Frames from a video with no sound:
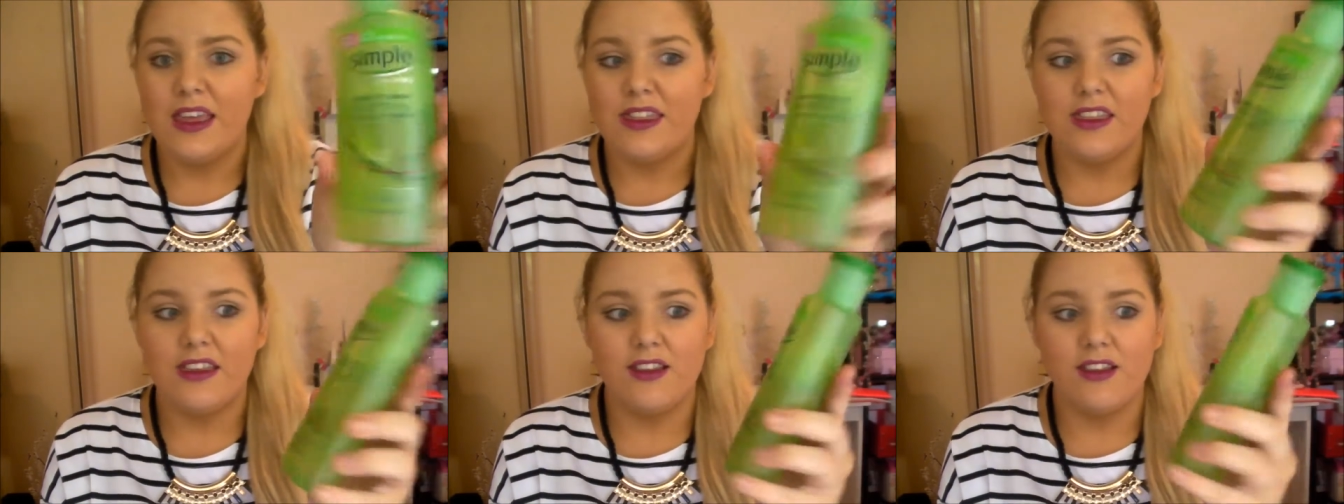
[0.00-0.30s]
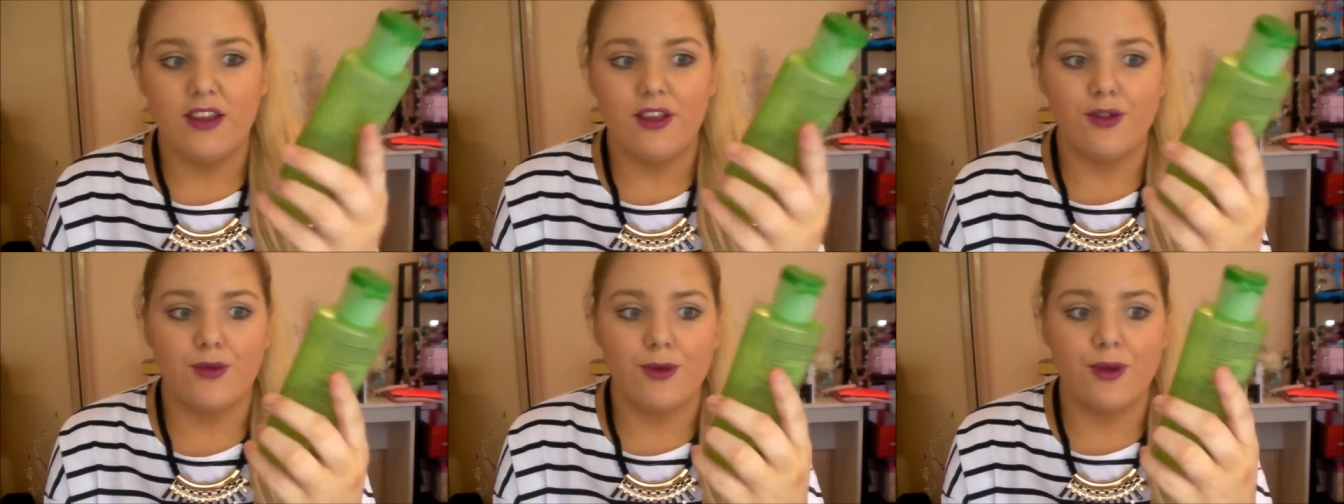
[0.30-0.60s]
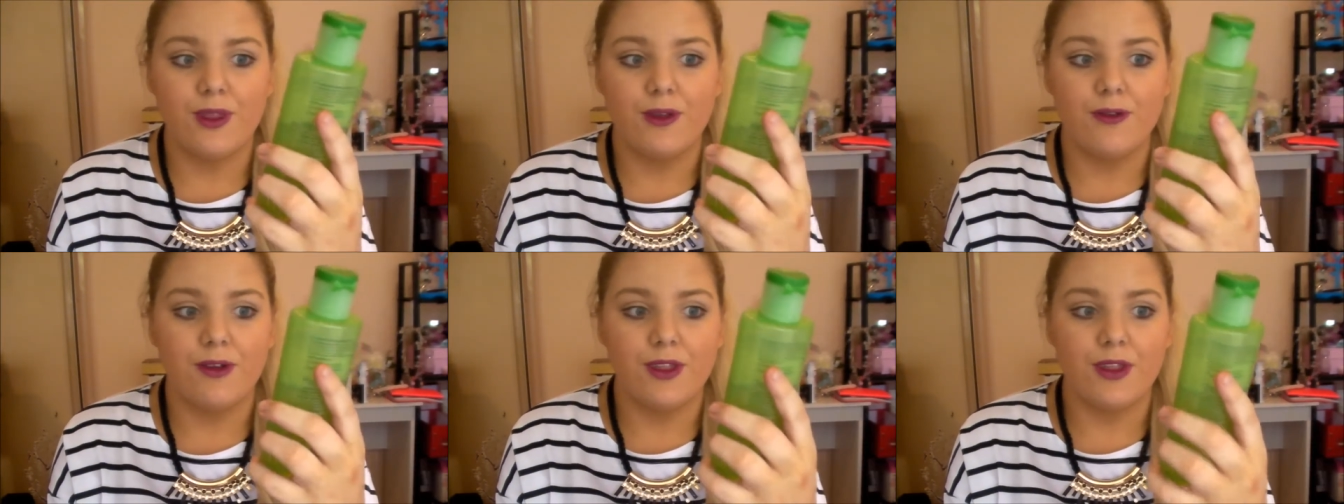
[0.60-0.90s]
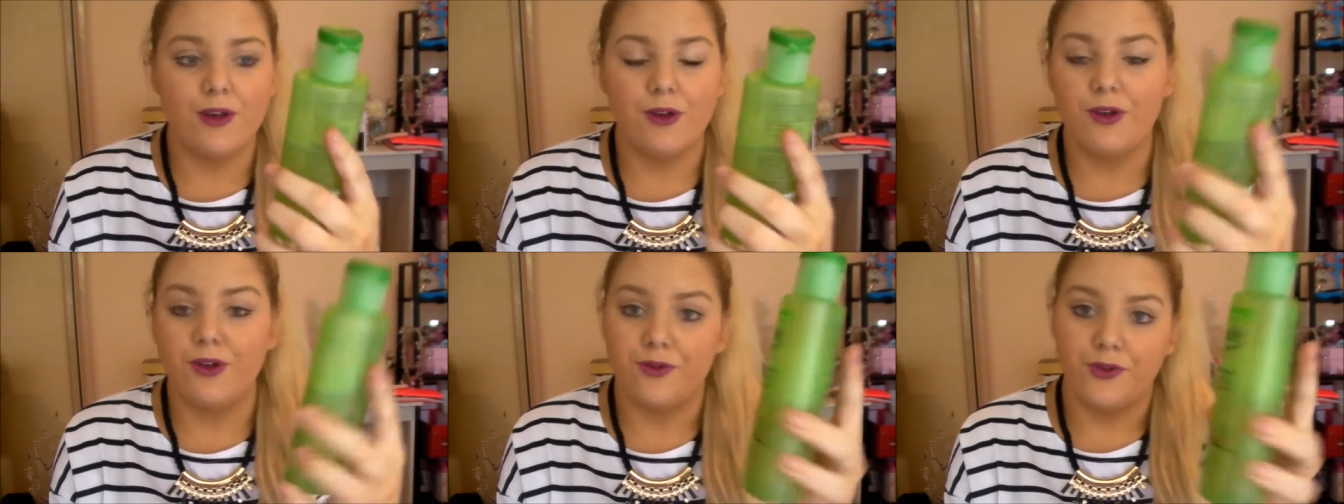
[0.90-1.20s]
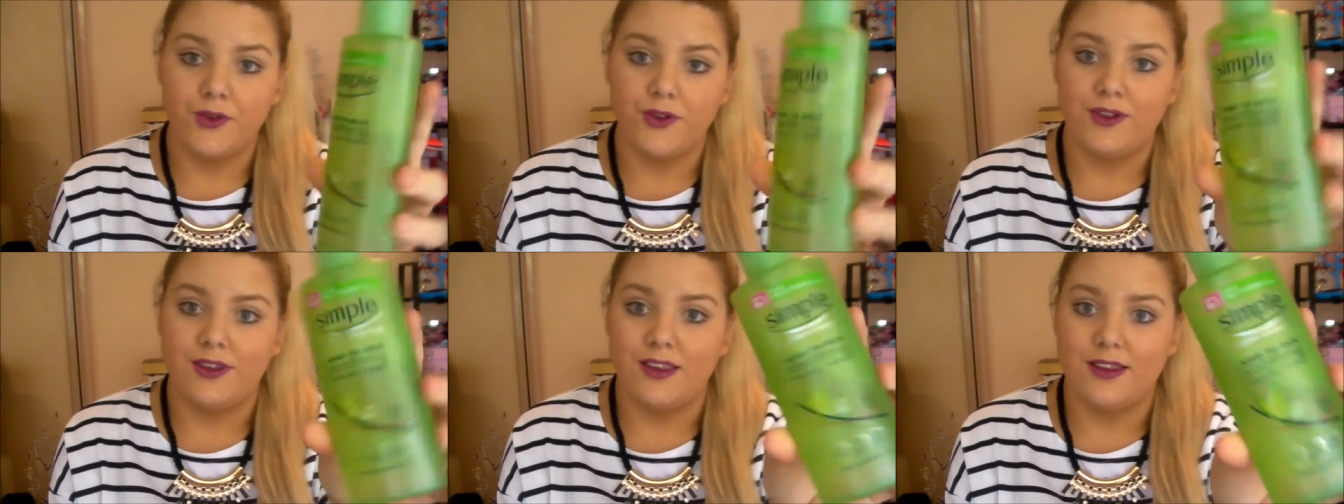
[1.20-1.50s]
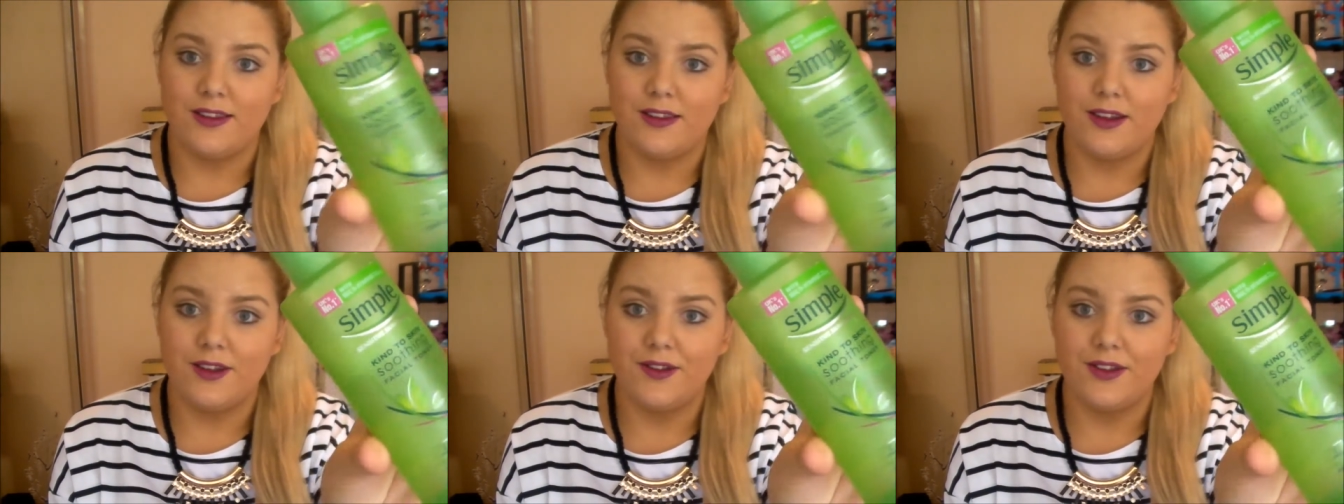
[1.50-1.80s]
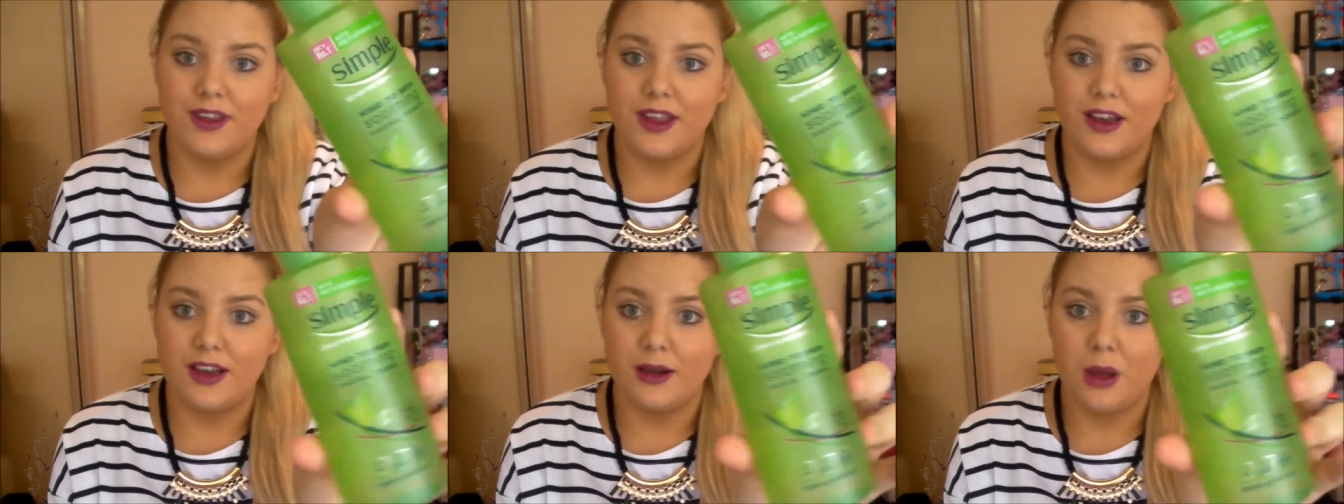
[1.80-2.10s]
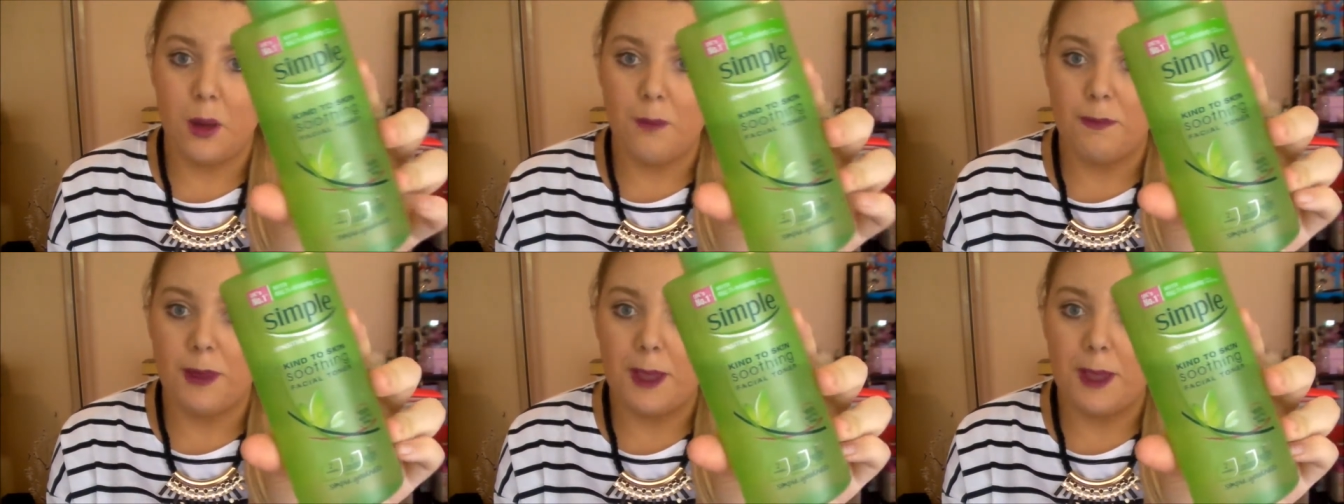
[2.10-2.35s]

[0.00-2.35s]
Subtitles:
this is really good for sensitive skin